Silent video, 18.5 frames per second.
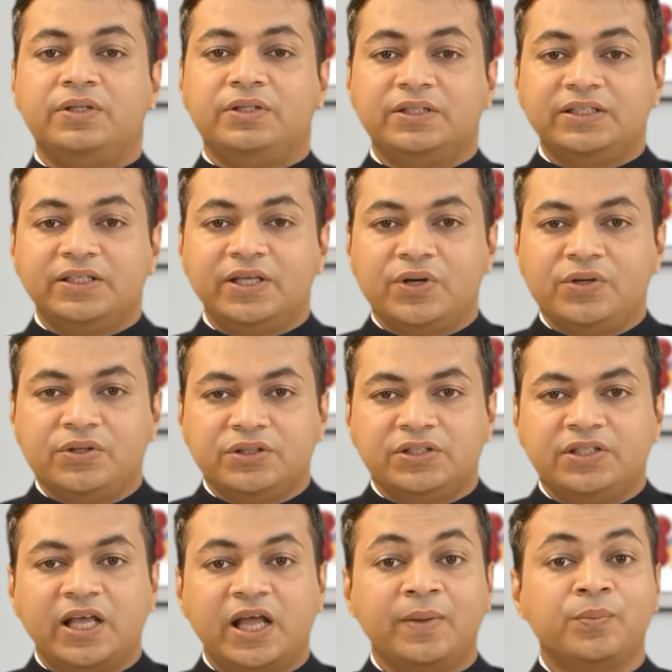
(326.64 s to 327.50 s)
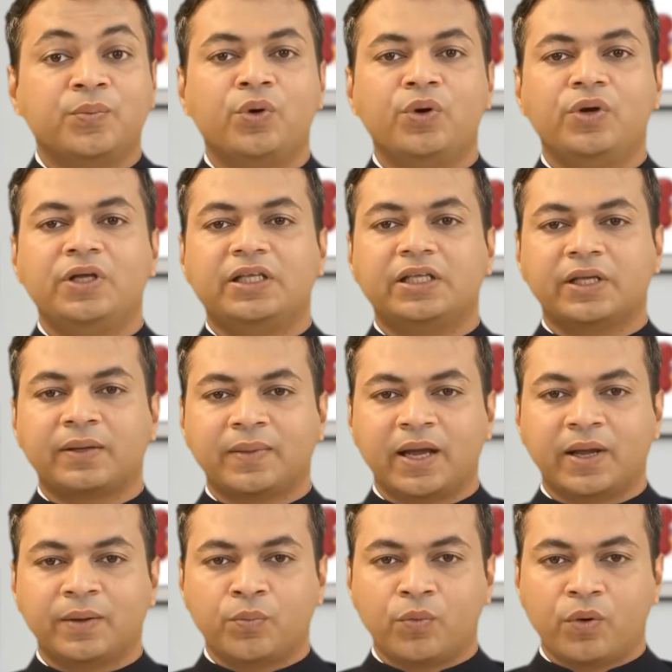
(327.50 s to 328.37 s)
So, stop worrying
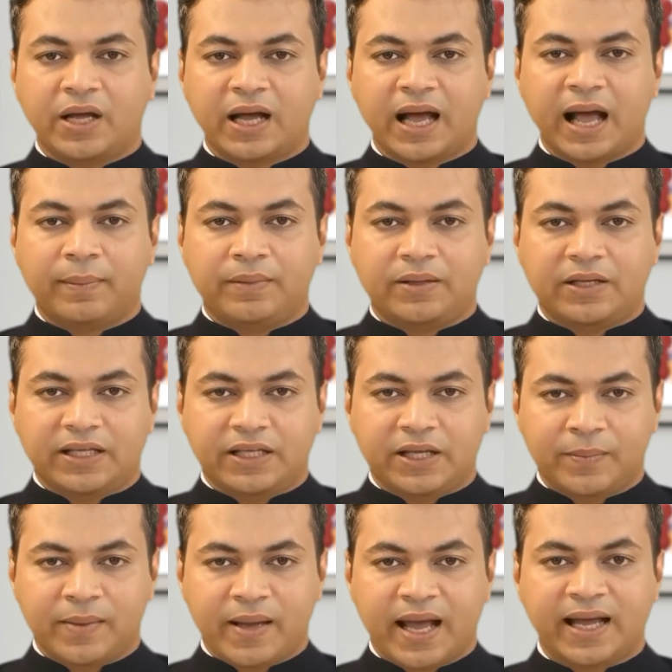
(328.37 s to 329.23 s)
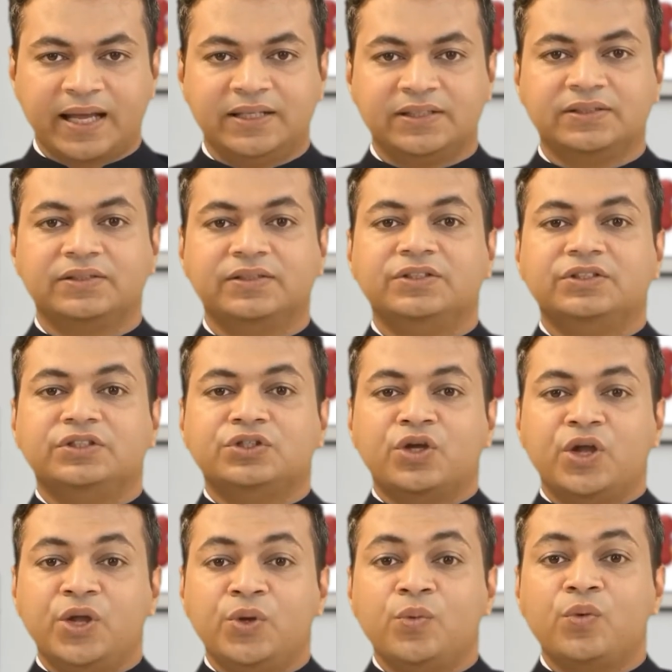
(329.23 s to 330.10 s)
about what happened in the past,
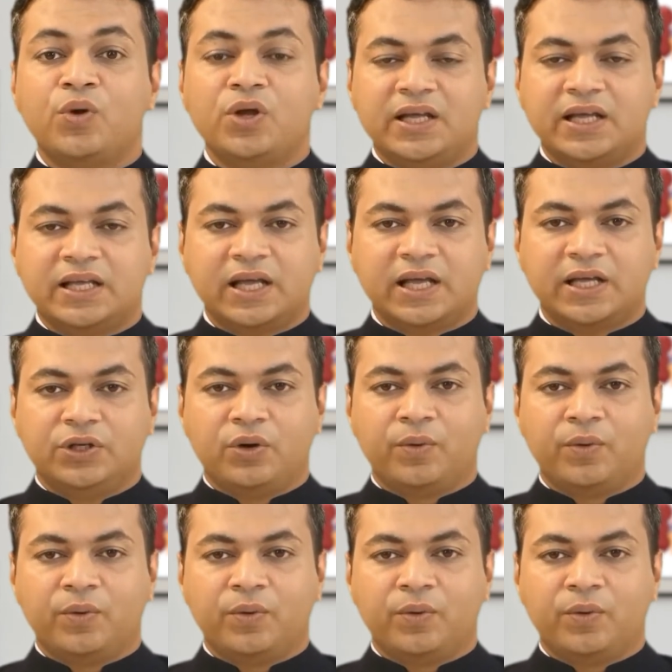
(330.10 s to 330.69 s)
start working on